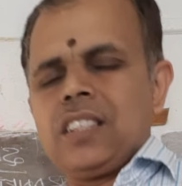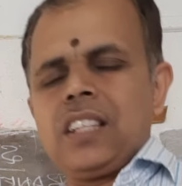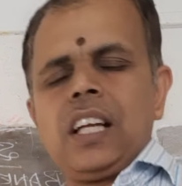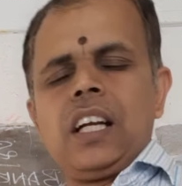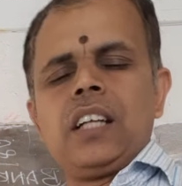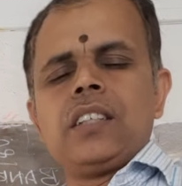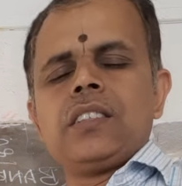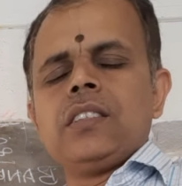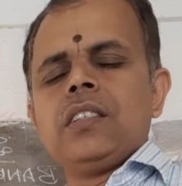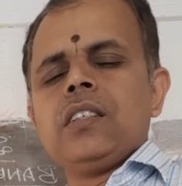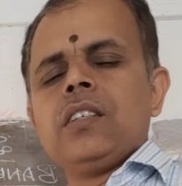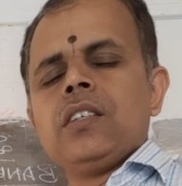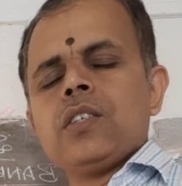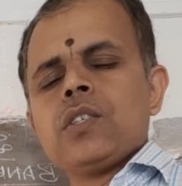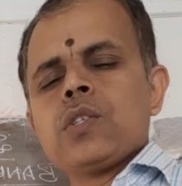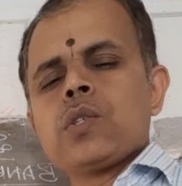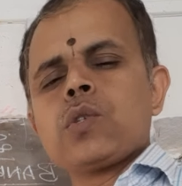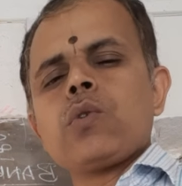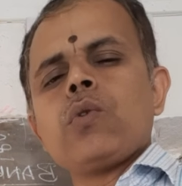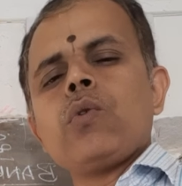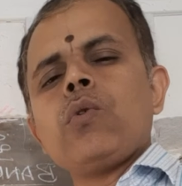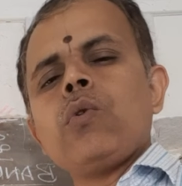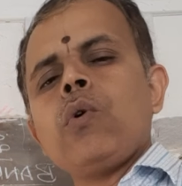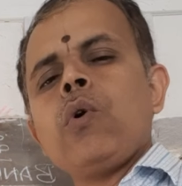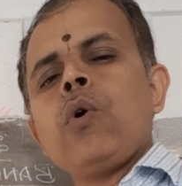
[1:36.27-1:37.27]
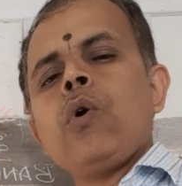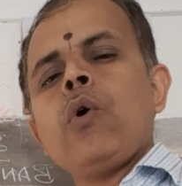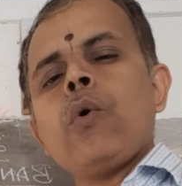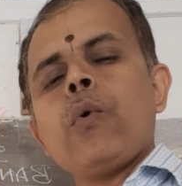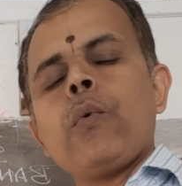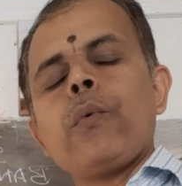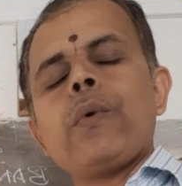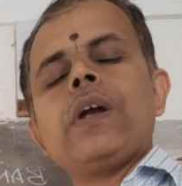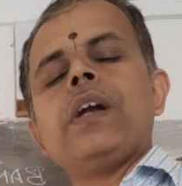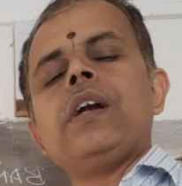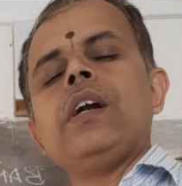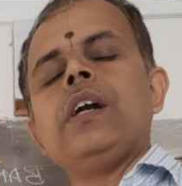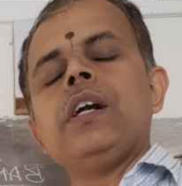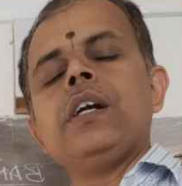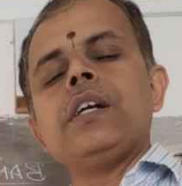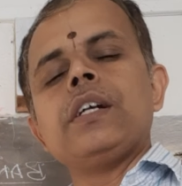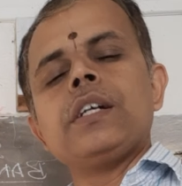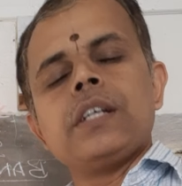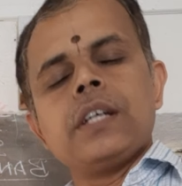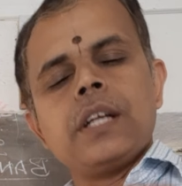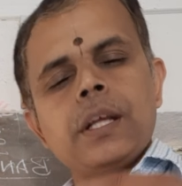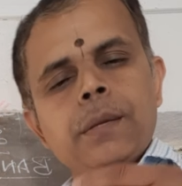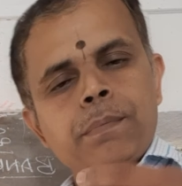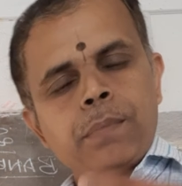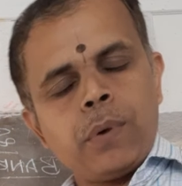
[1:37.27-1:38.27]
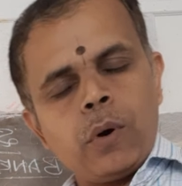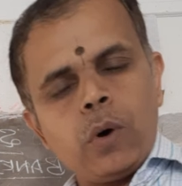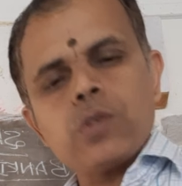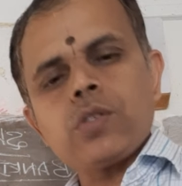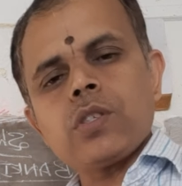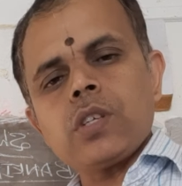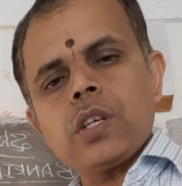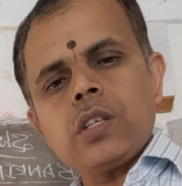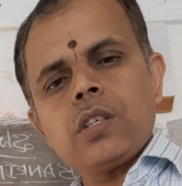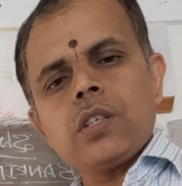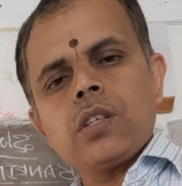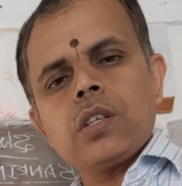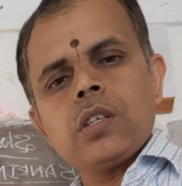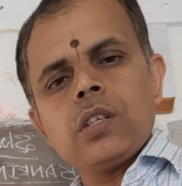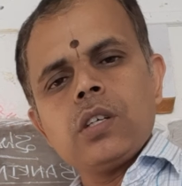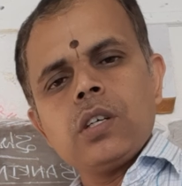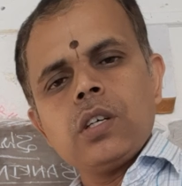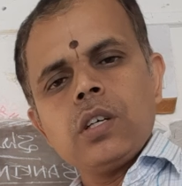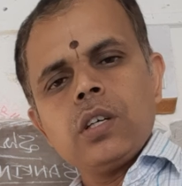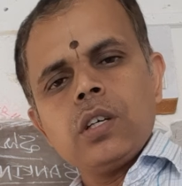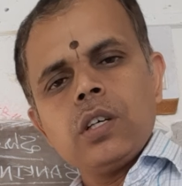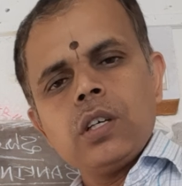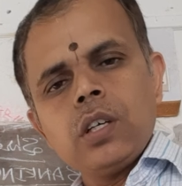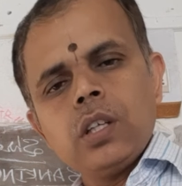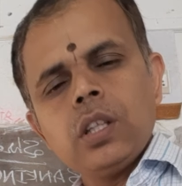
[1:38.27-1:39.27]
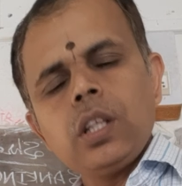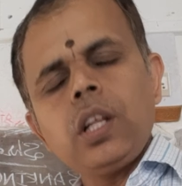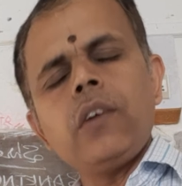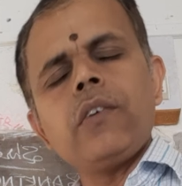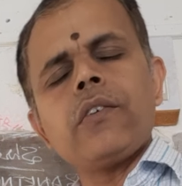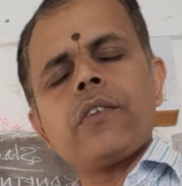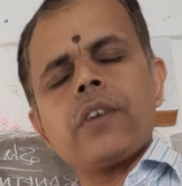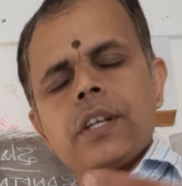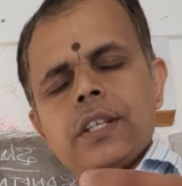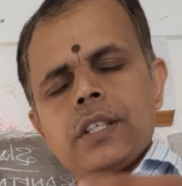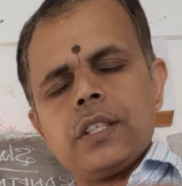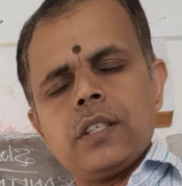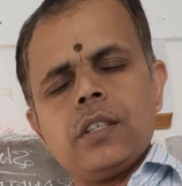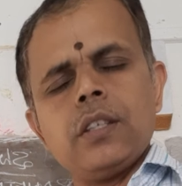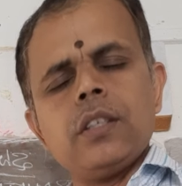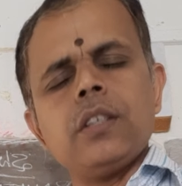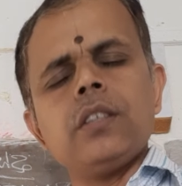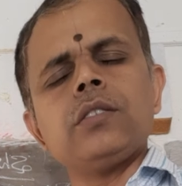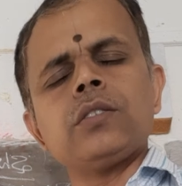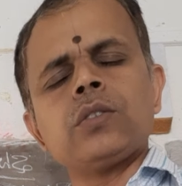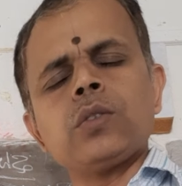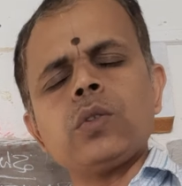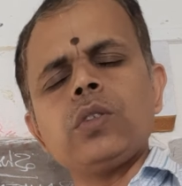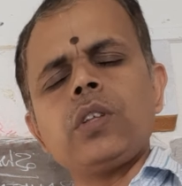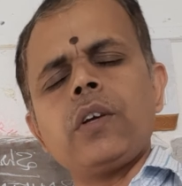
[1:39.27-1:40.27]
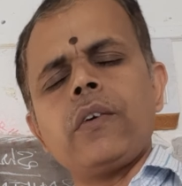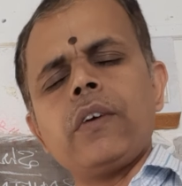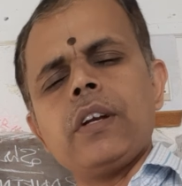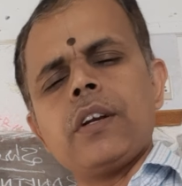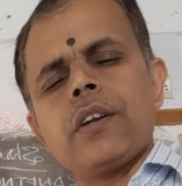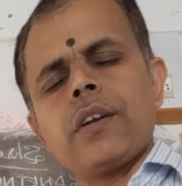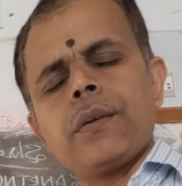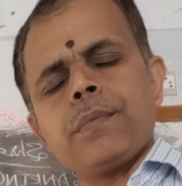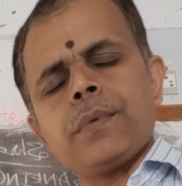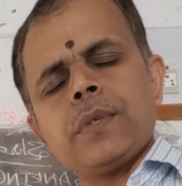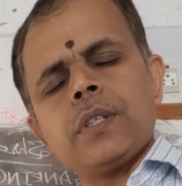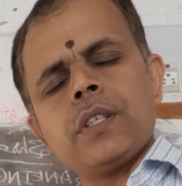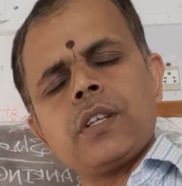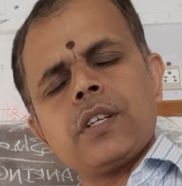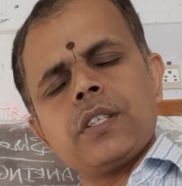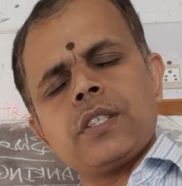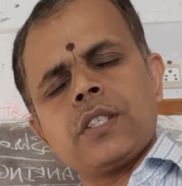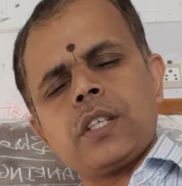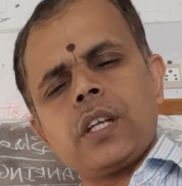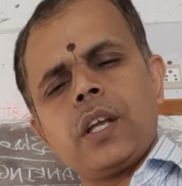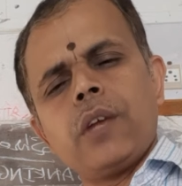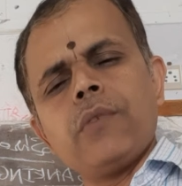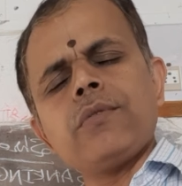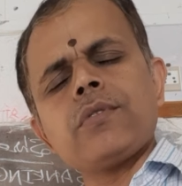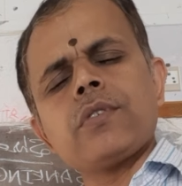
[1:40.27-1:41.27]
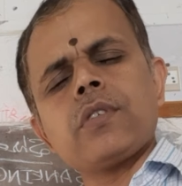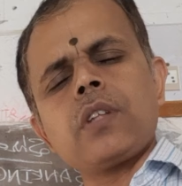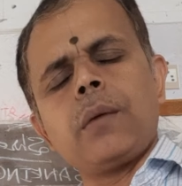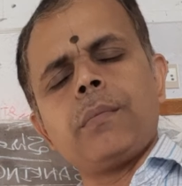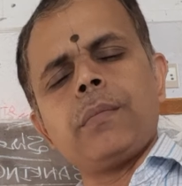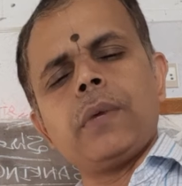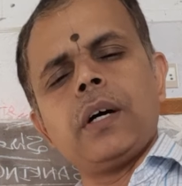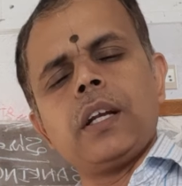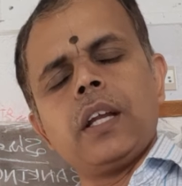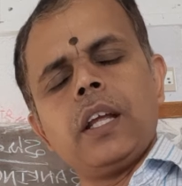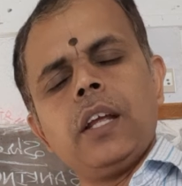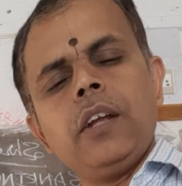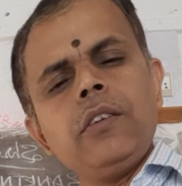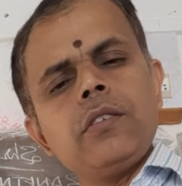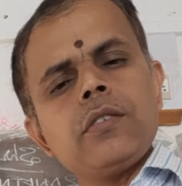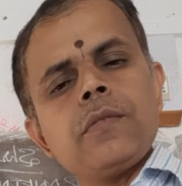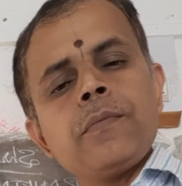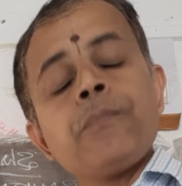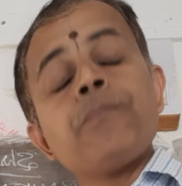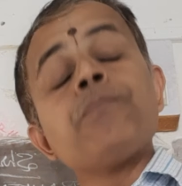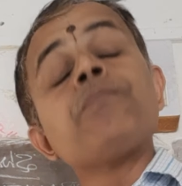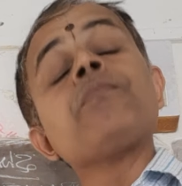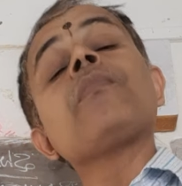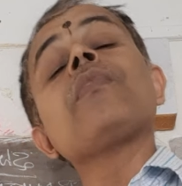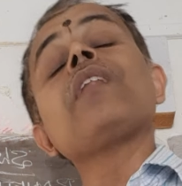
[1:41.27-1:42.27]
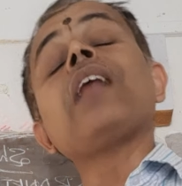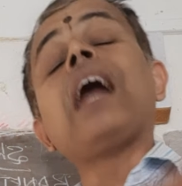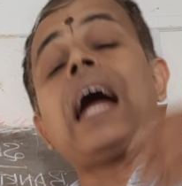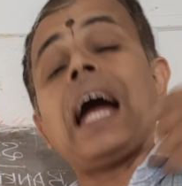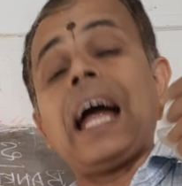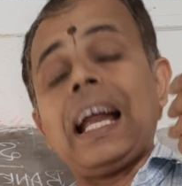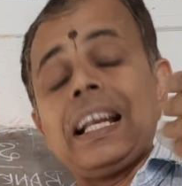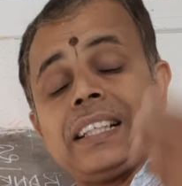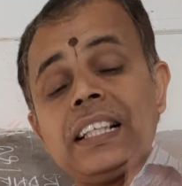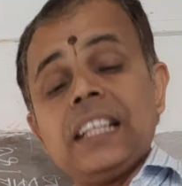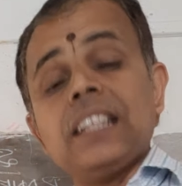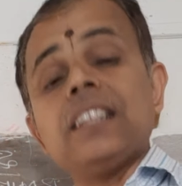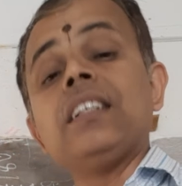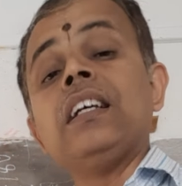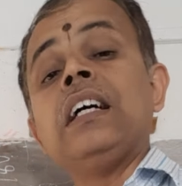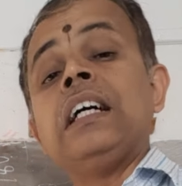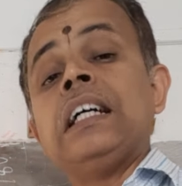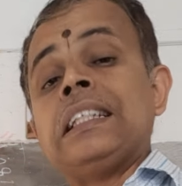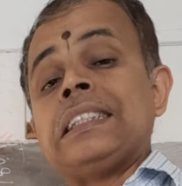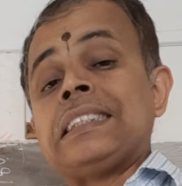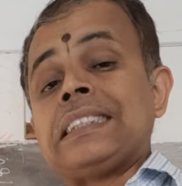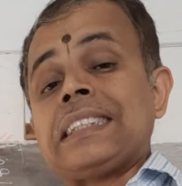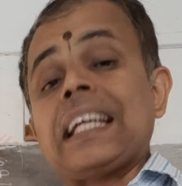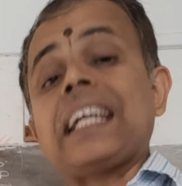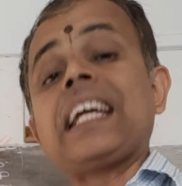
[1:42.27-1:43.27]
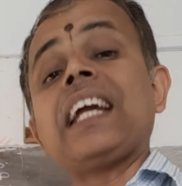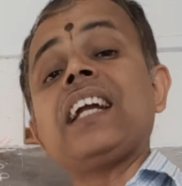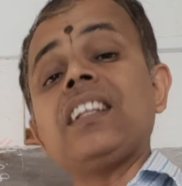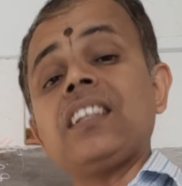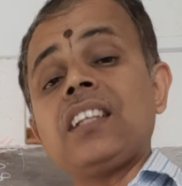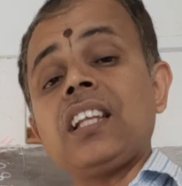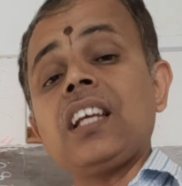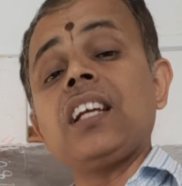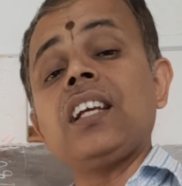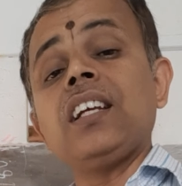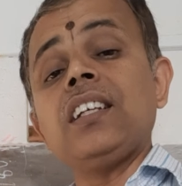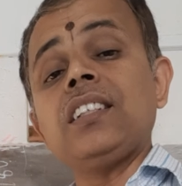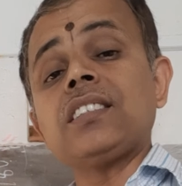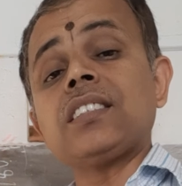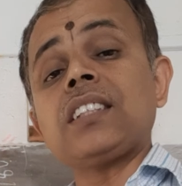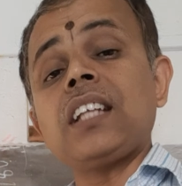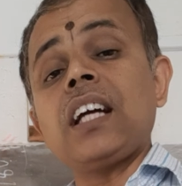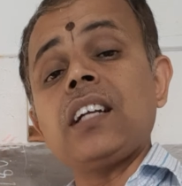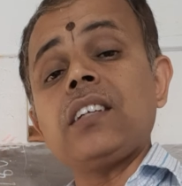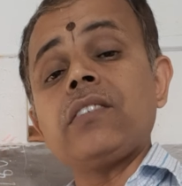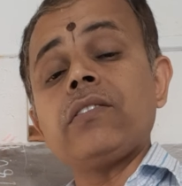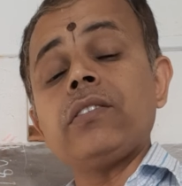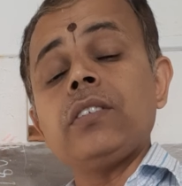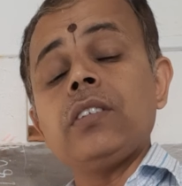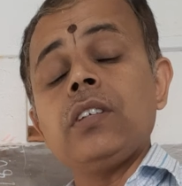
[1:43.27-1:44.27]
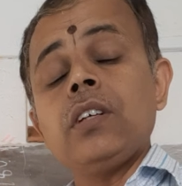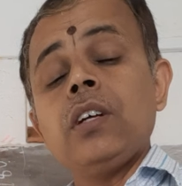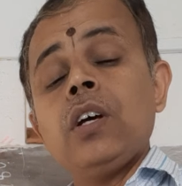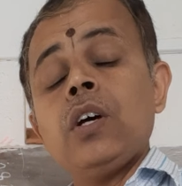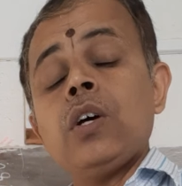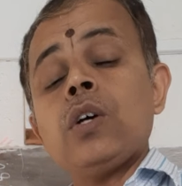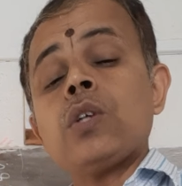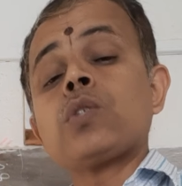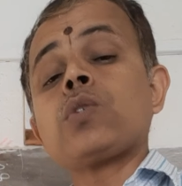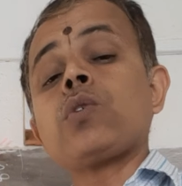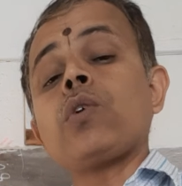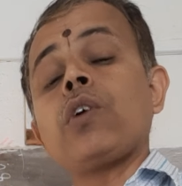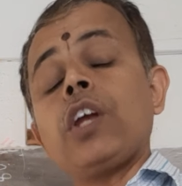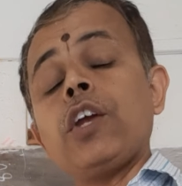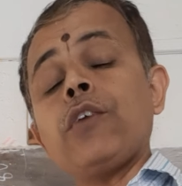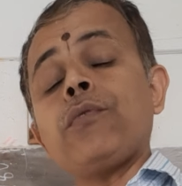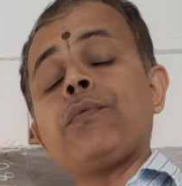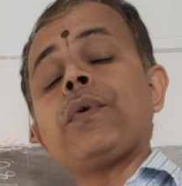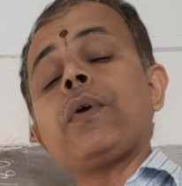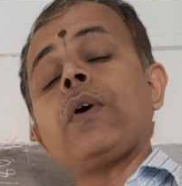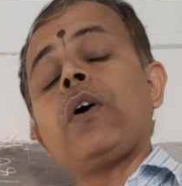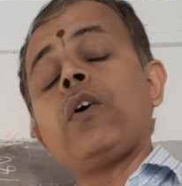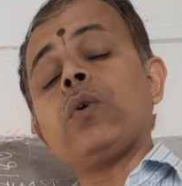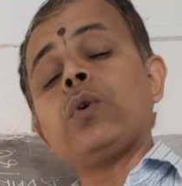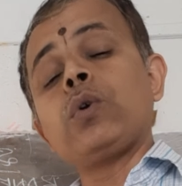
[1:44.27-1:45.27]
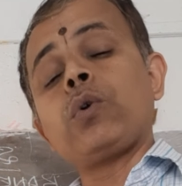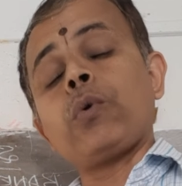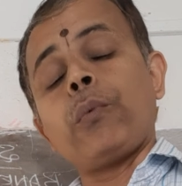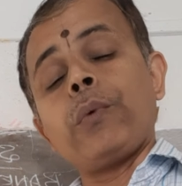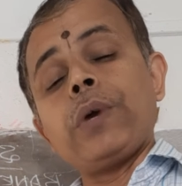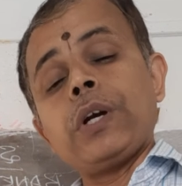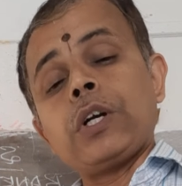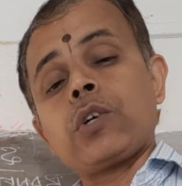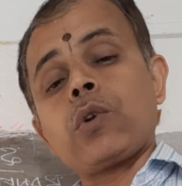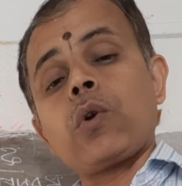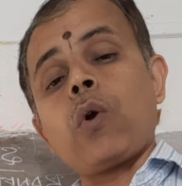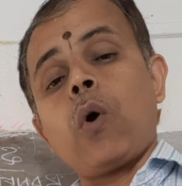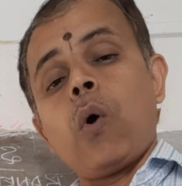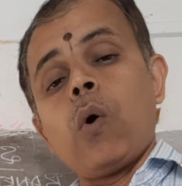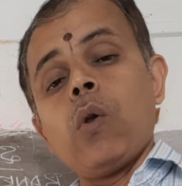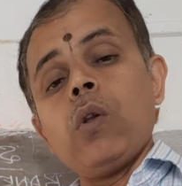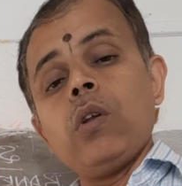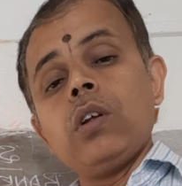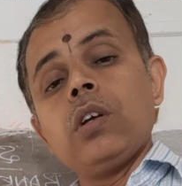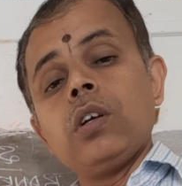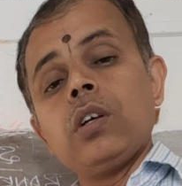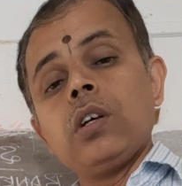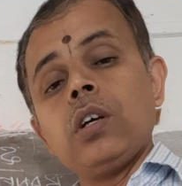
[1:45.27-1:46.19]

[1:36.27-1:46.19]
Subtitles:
That so will deposit, they will receive the money, and then second thing is that so if you want to withdraw,